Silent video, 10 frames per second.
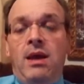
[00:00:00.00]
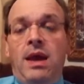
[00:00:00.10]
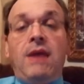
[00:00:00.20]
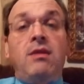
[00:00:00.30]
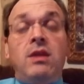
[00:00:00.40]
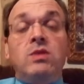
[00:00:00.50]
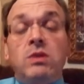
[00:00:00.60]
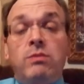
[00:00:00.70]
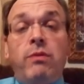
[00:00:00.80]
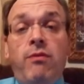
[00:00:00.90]
And this
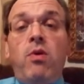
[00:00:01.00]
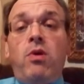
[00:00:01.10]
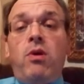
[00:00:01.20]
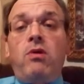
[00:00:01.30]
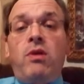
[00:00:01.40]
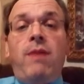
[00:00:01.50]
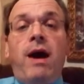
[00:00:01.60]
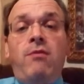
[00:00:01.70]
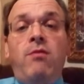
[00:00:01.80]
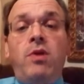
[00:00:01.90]
was before the
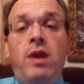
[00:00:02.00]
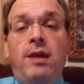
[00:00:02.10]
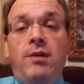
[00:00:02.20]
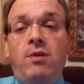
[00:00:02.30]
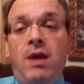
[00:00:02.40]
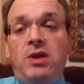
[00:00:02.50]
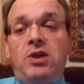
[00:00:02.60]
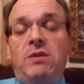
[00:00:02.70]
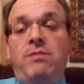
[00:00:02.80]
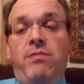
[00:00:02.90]
Balfour
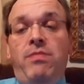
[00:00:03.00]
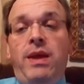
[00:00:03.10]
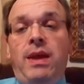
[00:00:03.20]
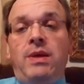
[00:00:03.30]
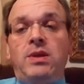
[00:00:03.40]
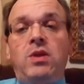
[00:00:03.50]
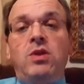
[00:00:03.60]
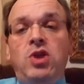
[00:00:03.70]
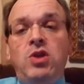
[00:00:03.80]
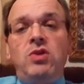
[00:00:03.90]
Declaration. So the
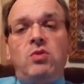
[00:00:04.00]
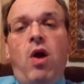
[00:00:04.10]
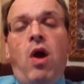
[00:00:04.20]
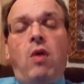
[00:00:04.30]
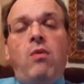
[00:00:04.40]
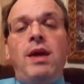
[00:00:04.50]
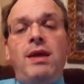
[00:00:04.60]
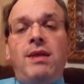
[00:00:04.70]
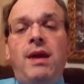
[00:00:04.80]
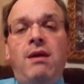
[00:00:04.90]
Jews were already
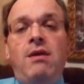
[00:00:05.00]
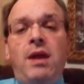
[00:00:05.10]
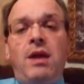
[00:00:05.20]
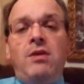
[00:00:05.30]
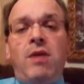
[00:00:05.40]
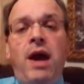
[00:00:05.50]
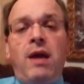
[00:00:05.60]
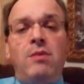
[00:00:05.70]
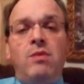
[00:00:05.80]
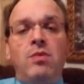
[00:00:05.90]
there, and under
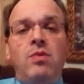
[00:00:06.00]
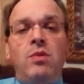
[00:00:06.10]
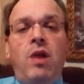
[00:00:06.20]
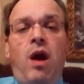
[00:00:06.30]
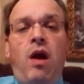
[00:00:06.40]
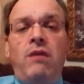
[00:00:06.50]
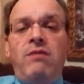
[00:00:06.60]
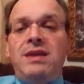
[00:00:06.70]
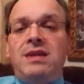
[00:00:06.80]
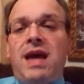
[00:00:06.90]
Ottoman rule, all of
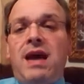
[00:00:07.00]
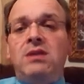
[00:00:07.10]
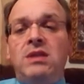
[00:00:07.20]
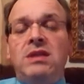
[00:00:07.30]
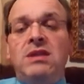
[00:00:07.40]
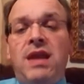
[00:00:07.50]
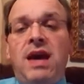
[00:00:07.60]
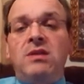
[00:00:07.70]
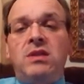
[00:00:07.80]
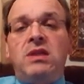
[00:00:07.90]
these thousands and
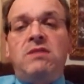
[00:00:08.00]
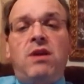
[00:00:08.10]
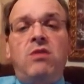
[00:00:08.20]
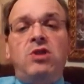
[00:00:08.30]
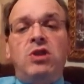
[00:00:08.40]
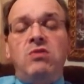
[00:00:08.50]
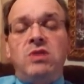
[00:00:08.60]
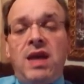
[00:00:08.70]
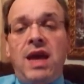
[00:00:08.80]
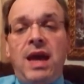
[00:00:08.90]
thousands of other
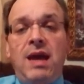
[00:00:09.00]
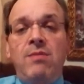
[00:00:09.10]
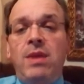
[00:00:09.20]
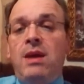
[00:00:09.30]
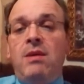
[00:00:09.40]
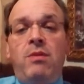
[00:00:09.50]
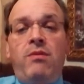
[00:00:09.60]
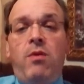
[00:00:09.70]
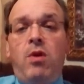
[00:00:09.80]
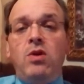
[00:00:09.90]
Jews came
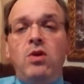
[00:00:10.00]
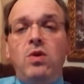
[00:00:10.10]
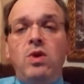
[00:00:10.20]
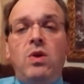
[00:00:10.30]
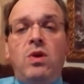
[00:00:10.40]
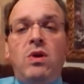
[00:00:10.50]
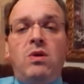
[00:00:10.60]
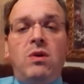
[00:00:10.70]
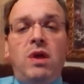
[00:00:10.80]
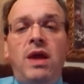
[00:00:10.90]
before New
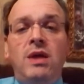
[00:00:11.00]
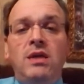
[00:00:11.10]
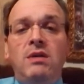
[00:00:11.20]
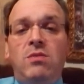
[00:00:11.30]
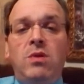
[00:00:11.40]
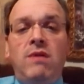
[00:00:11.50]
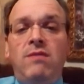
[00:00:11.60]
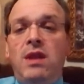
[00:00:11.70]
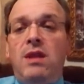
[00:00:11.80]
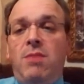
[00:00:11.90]
York or London were
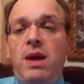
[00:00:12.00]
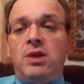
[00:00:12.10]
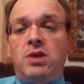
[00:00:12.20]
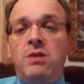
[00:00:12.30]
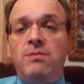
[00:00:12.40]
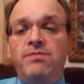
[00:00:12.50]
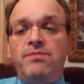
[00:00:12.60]
even in the picture.